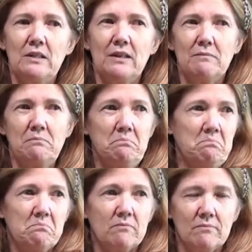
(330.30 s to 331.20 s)
that
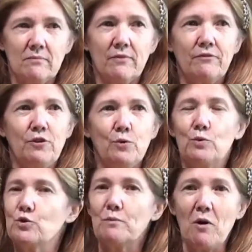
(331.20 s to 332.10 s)

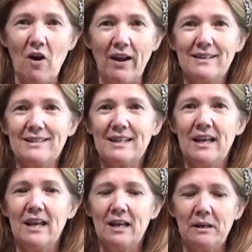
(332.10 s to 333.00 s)
fuels your mind,
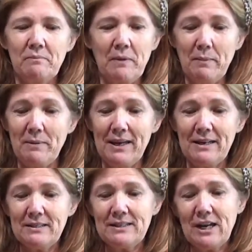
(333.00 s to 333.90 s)

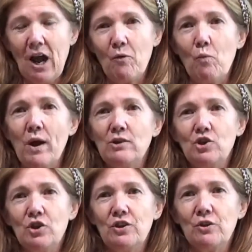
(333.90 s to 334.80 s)
maybe start one
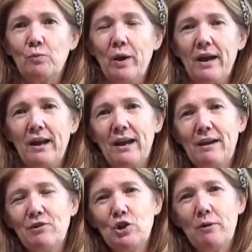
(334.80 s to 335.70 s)
journal where
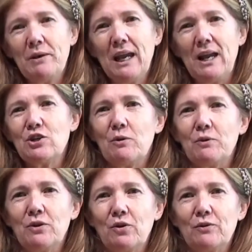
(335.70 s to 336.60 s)
every time you catch up
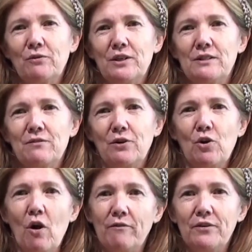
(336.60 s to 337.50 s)
with girlfriends for a
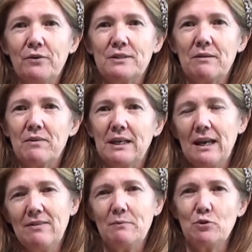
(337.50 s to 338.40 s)
coffee or something,
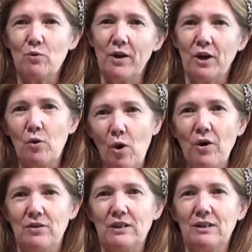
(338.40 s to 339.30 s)
get them to write a
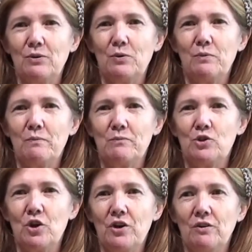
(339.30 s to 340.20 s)
quote in your
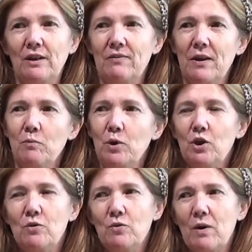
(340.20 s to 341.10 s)
journal. And then when
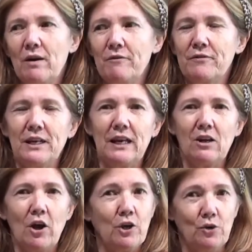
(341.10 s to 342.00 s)
you are feeling
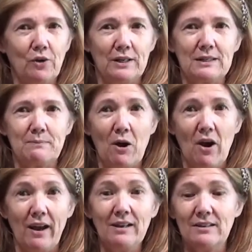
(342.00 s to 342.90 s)
like you're not
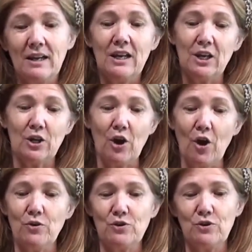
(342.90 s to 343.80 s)
inspired,
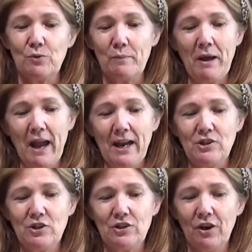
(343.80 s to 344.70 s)
go to a
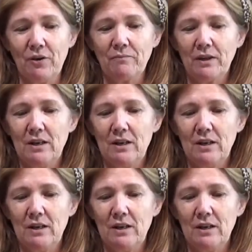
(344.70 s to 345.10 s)
page and go,